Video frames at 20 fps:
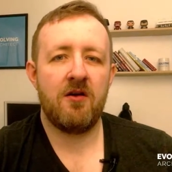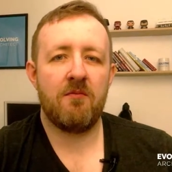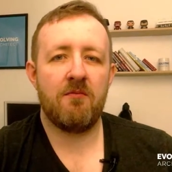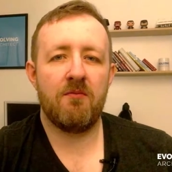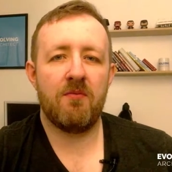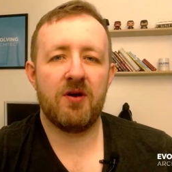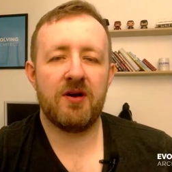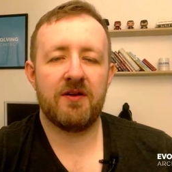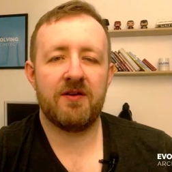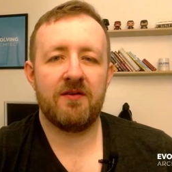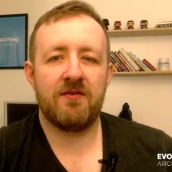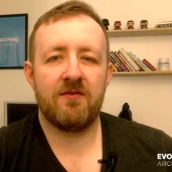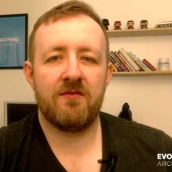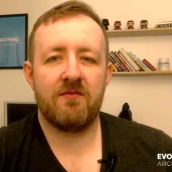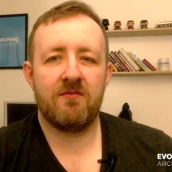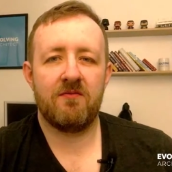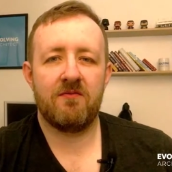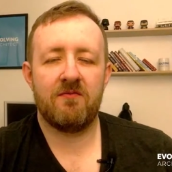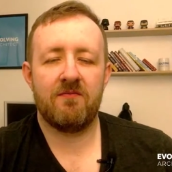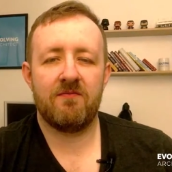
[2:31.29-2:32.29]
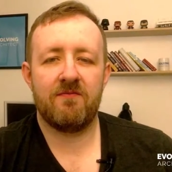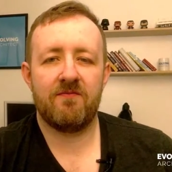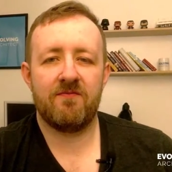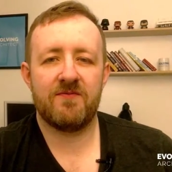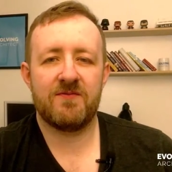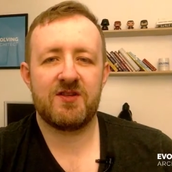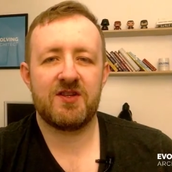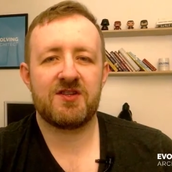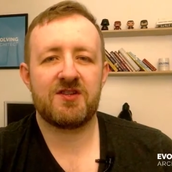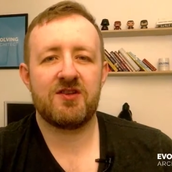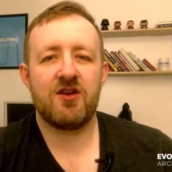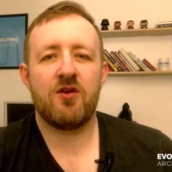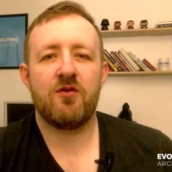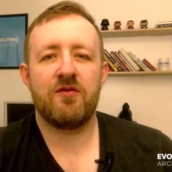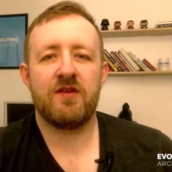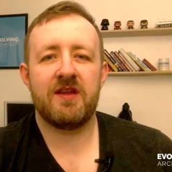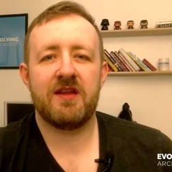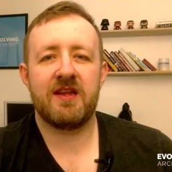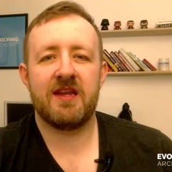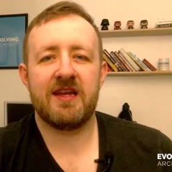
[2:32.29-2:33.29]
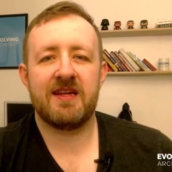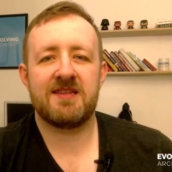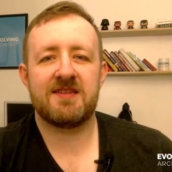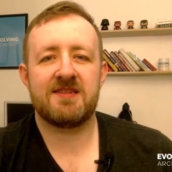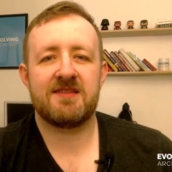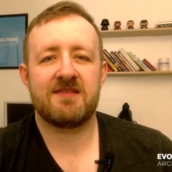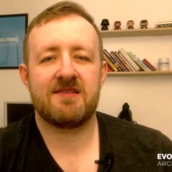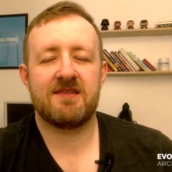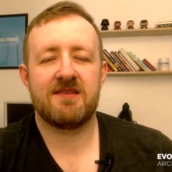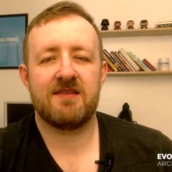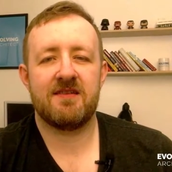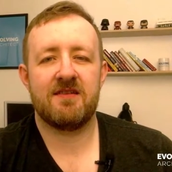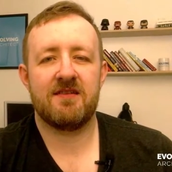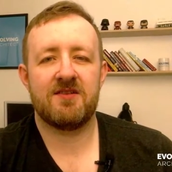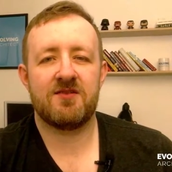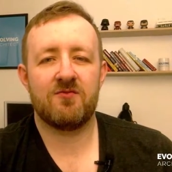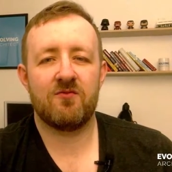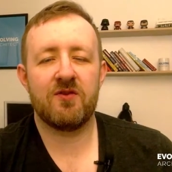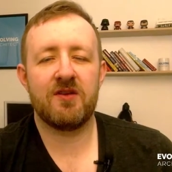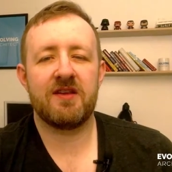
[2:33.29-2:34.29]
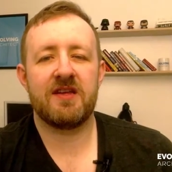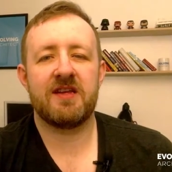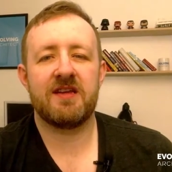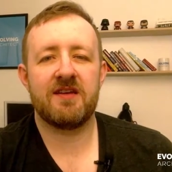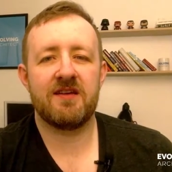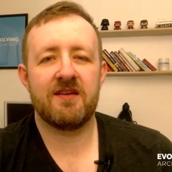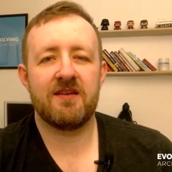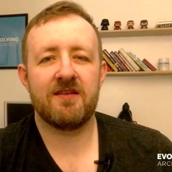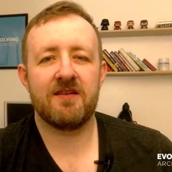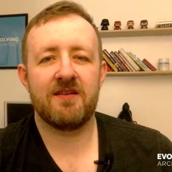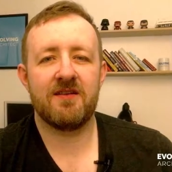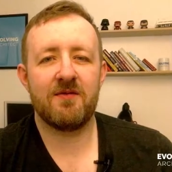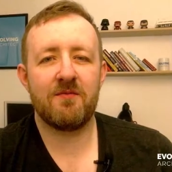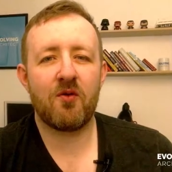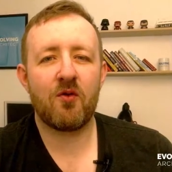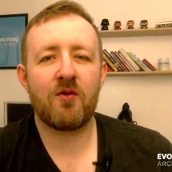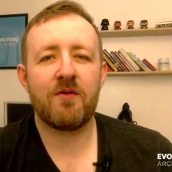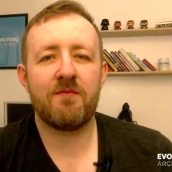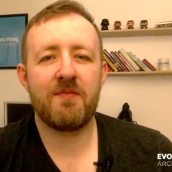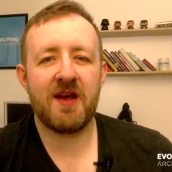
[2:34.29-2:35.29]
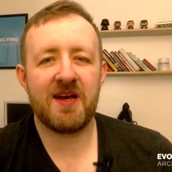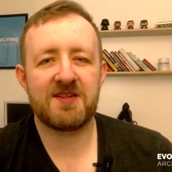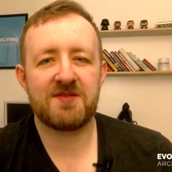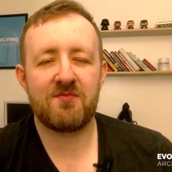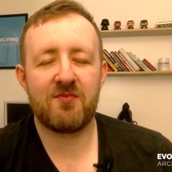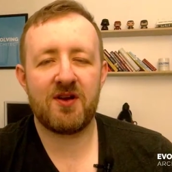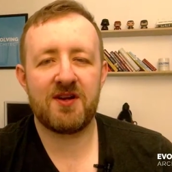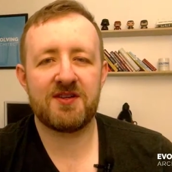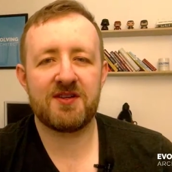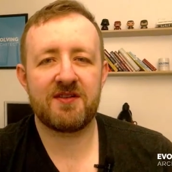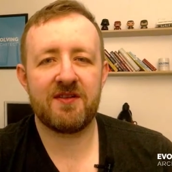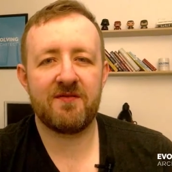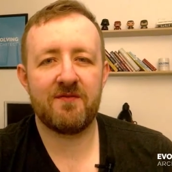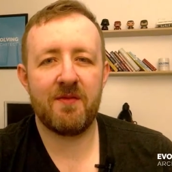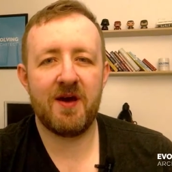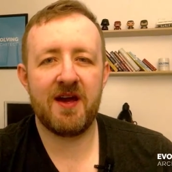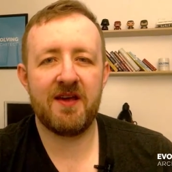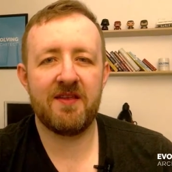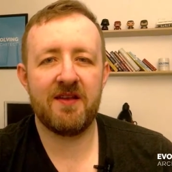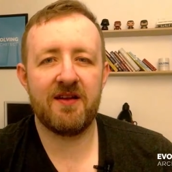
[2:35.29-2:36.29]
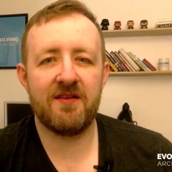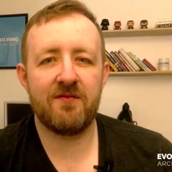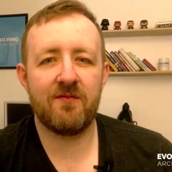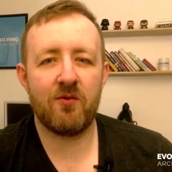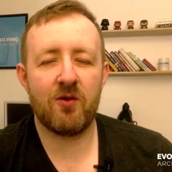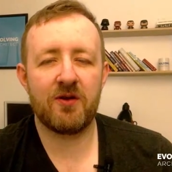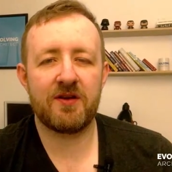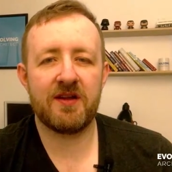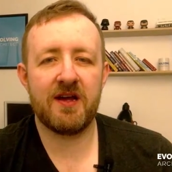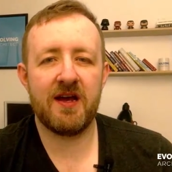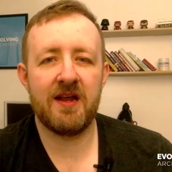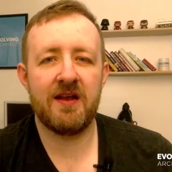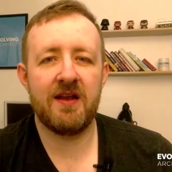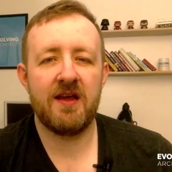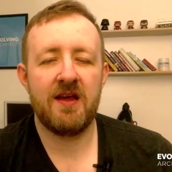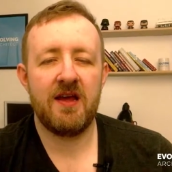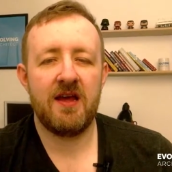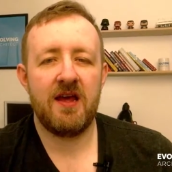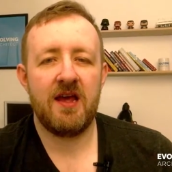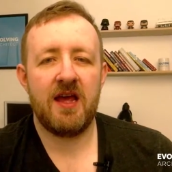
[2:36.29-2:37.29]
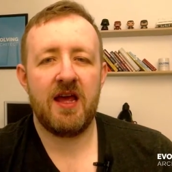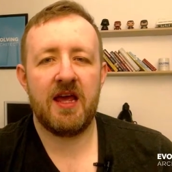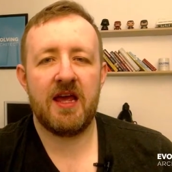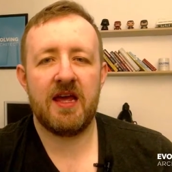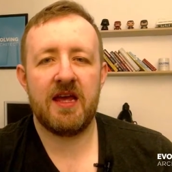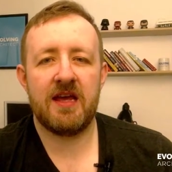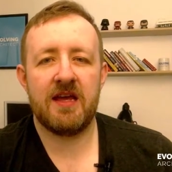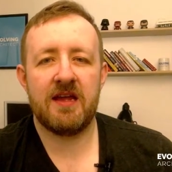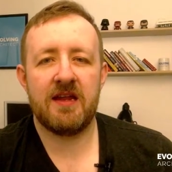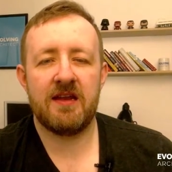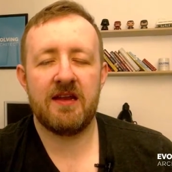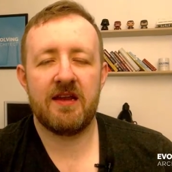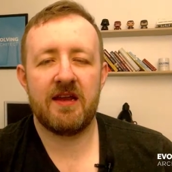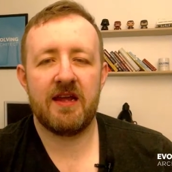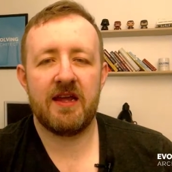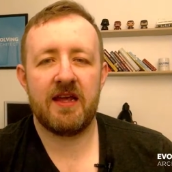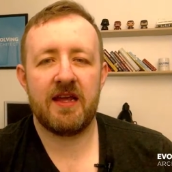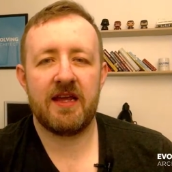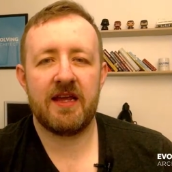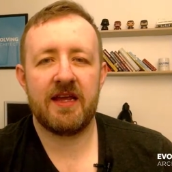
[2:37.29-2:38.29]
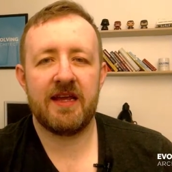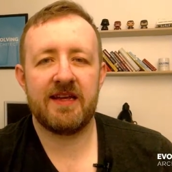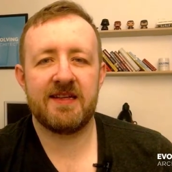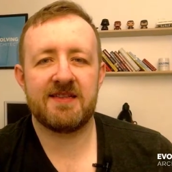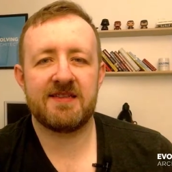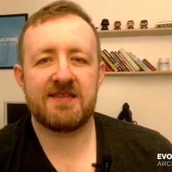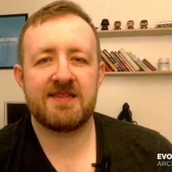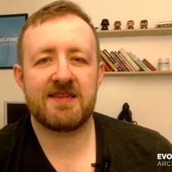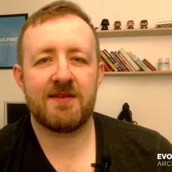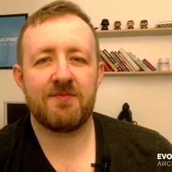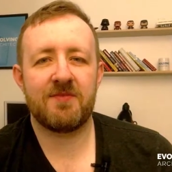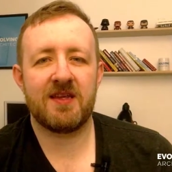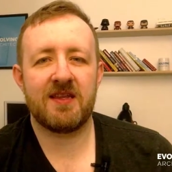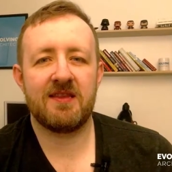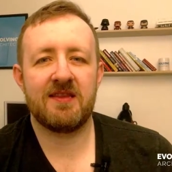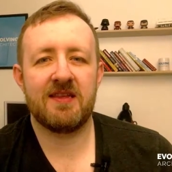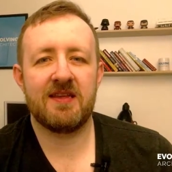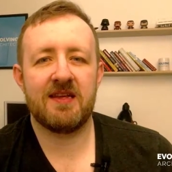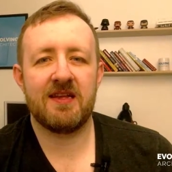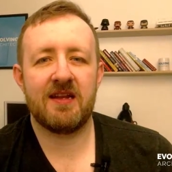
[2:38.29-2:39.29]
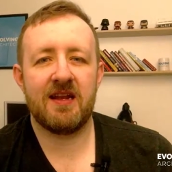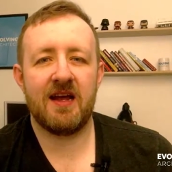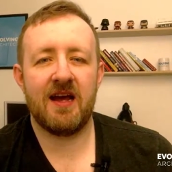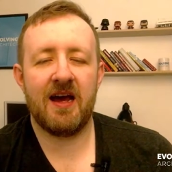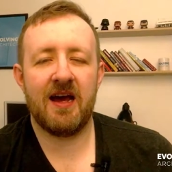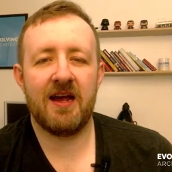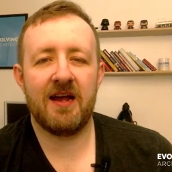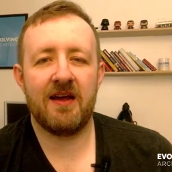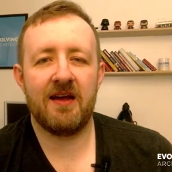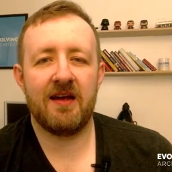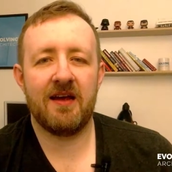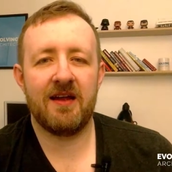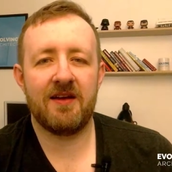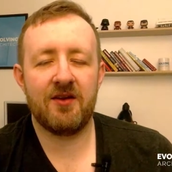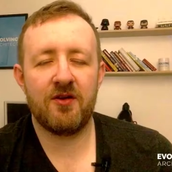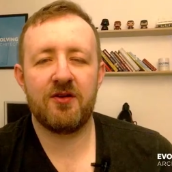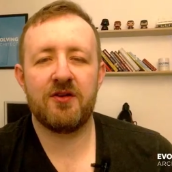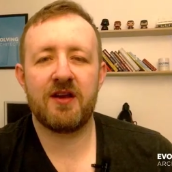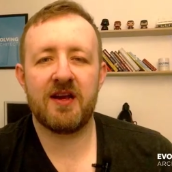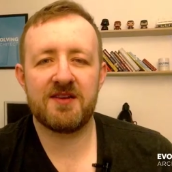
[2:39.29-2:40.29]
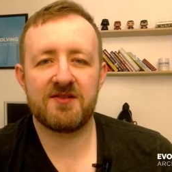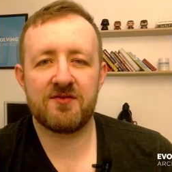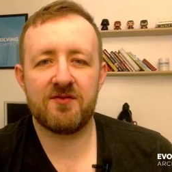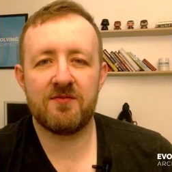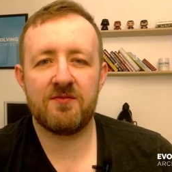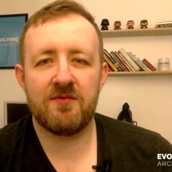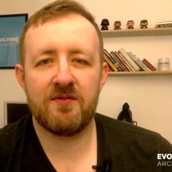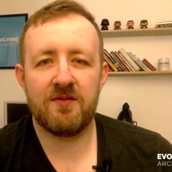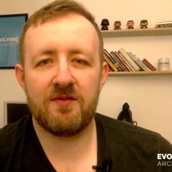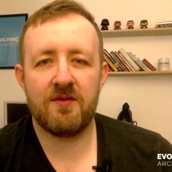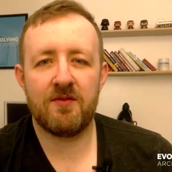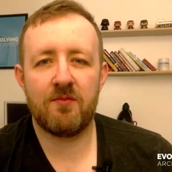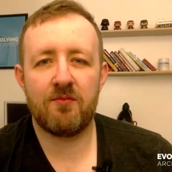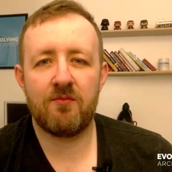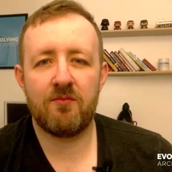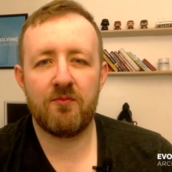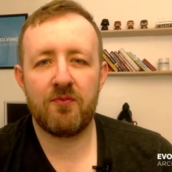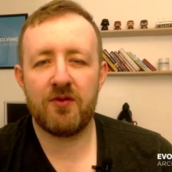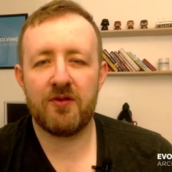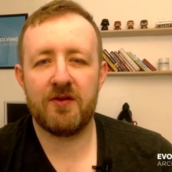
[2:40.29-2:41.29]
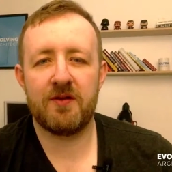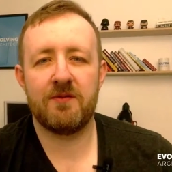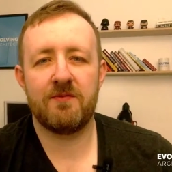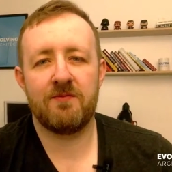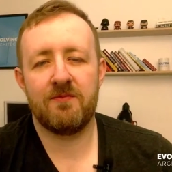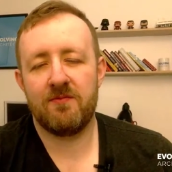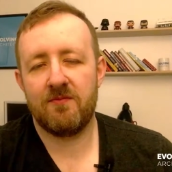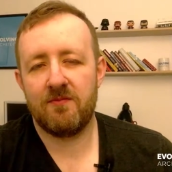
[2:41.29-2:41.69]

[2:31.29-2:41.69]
but just know that it's really an important passion project of mine that I've worked on, and it's something that I know you guys will pretty